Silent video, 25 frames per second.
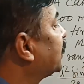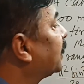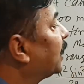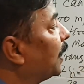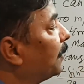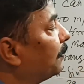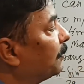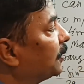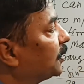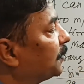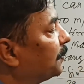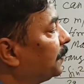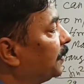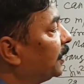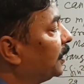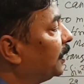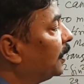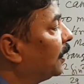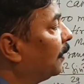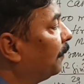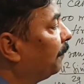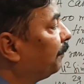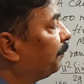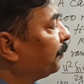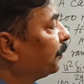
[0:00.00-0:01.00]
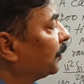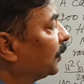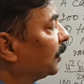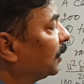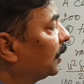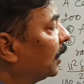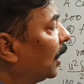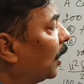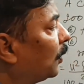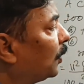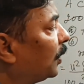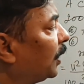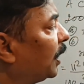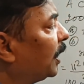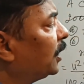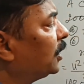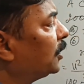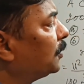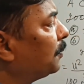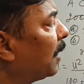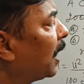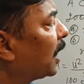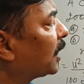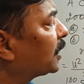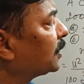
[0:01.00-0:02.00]
same speed. Now,
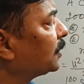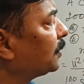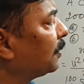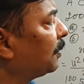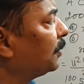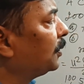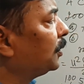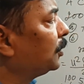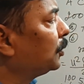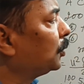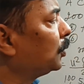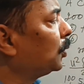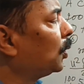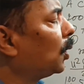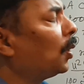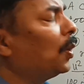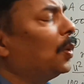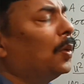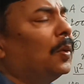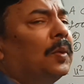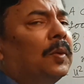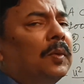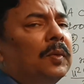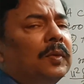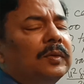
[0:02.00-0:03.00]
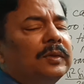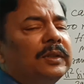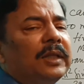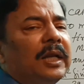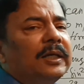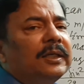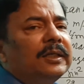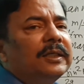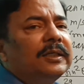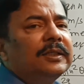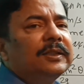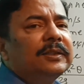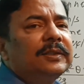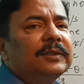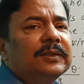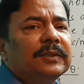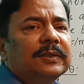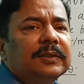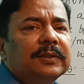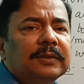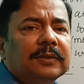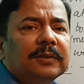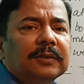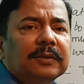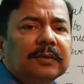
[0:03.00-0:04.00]
range maximum, you know that it
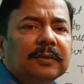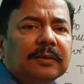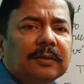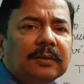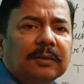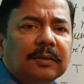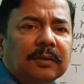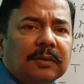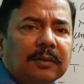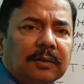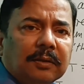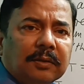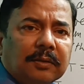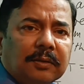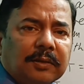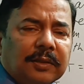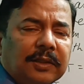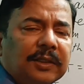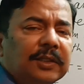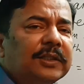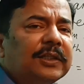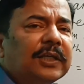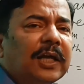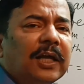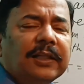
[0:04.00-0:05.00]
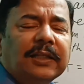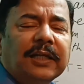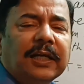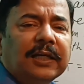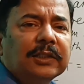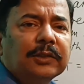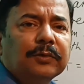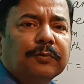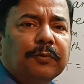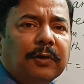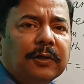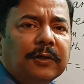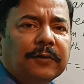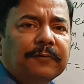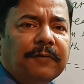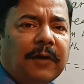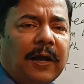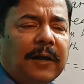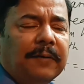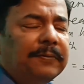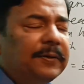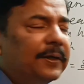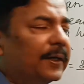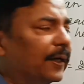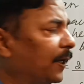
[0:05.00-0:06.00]
is theta, that is
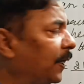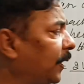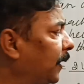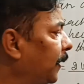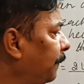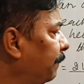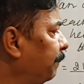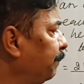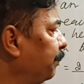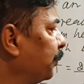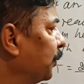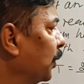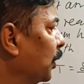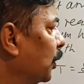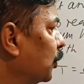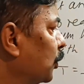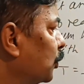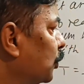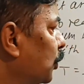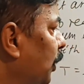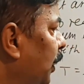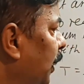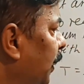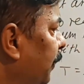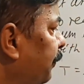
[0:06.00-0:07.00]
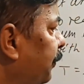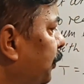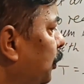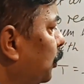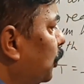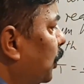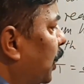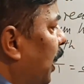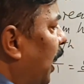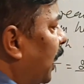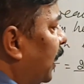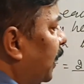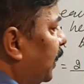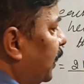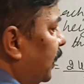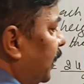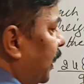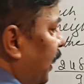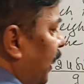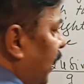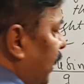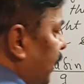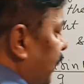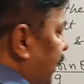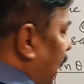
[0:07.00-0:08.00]
45 degree. So, if you can
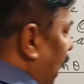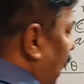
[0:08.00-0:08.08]
take